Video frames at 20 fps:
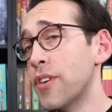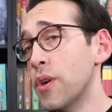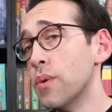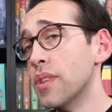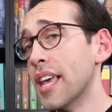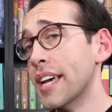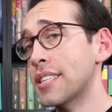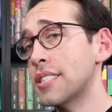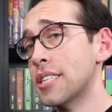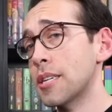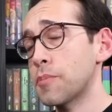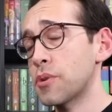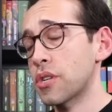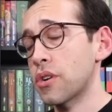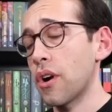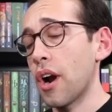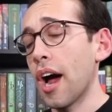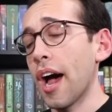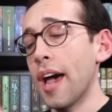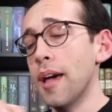you would like to
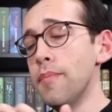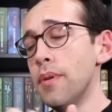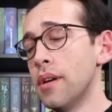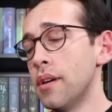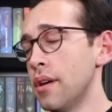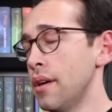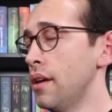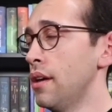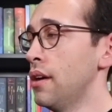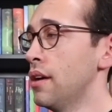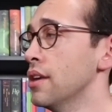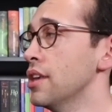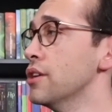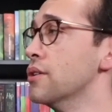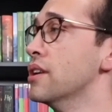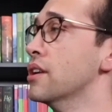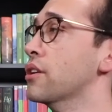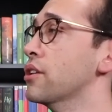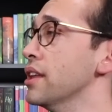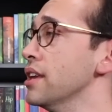subscribe, you
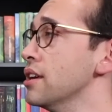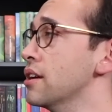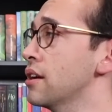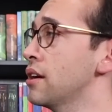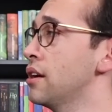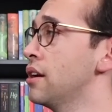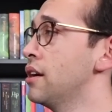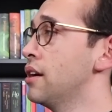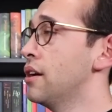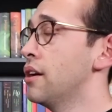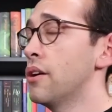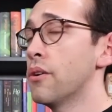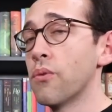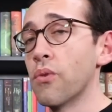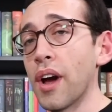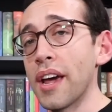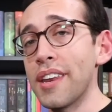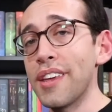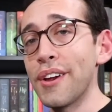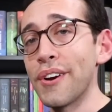can click
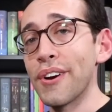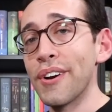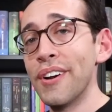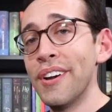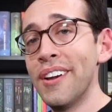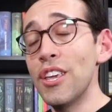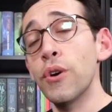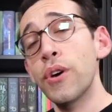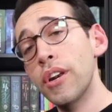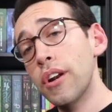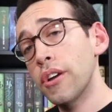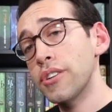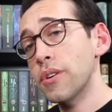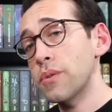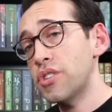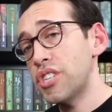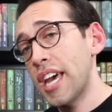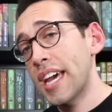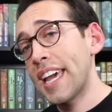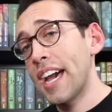right here. You can also
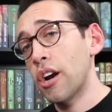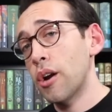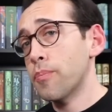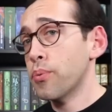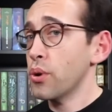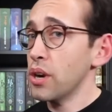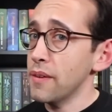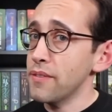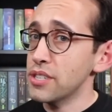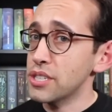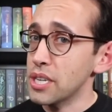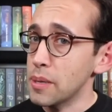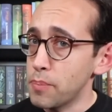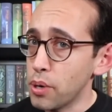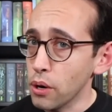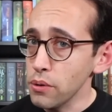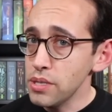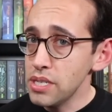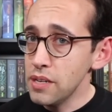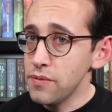check out a previously
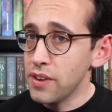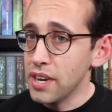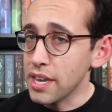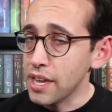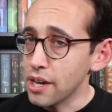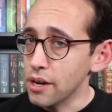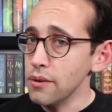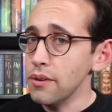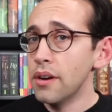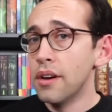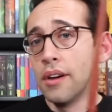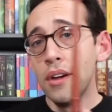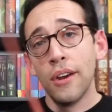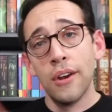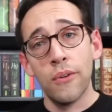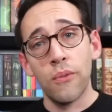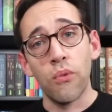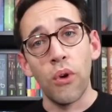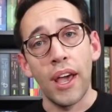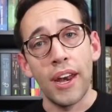posted video
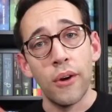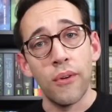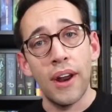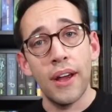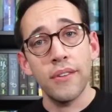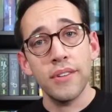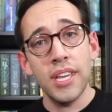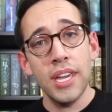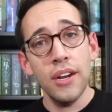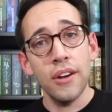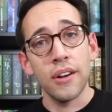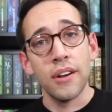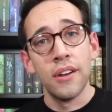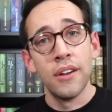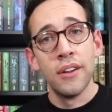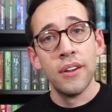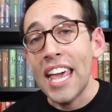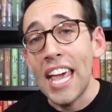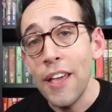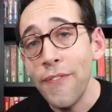right around here.
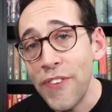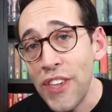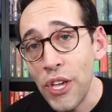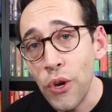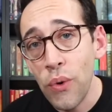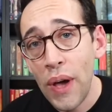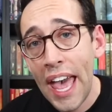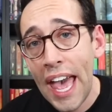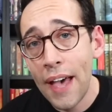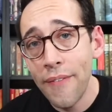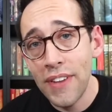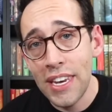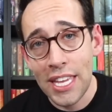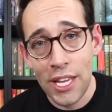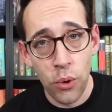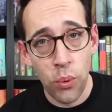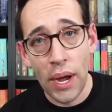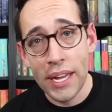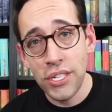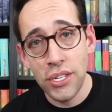If you have any
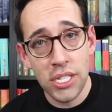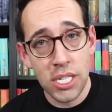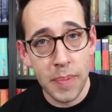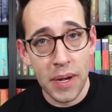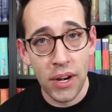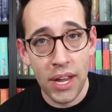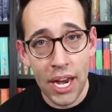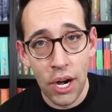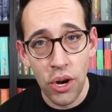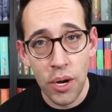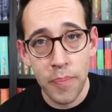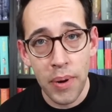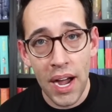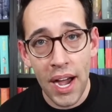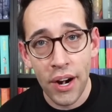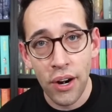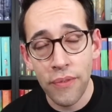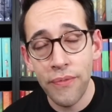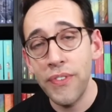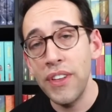questions about Harry
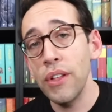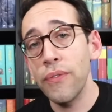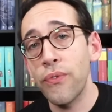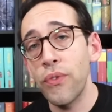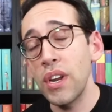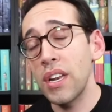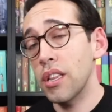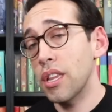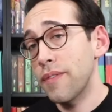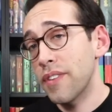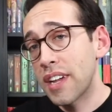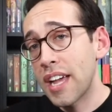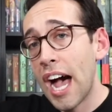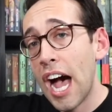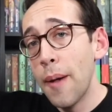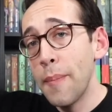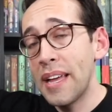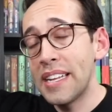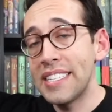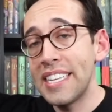Potter, feel free to leave a
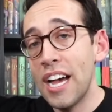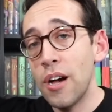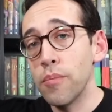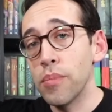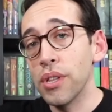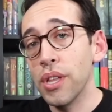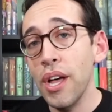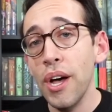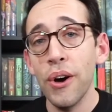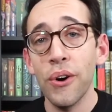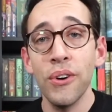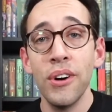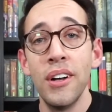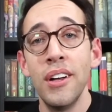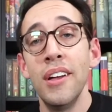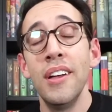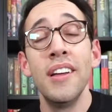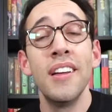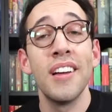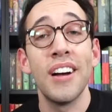comment down below.
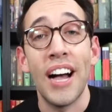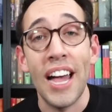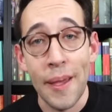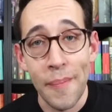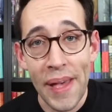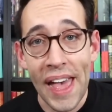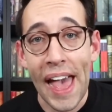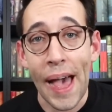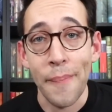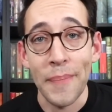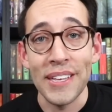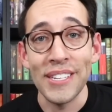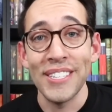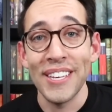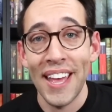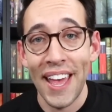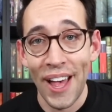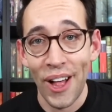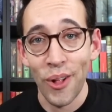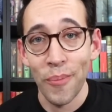I am happy to
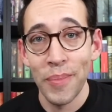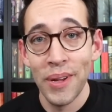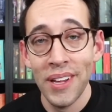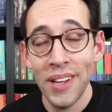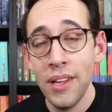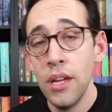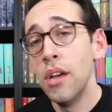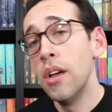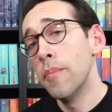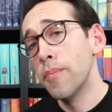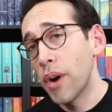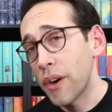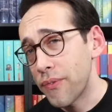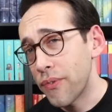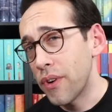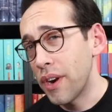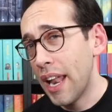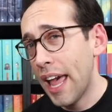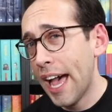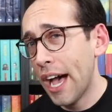help. But
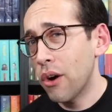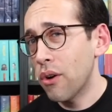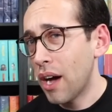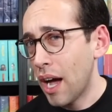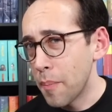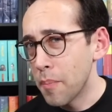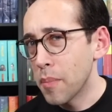for now, I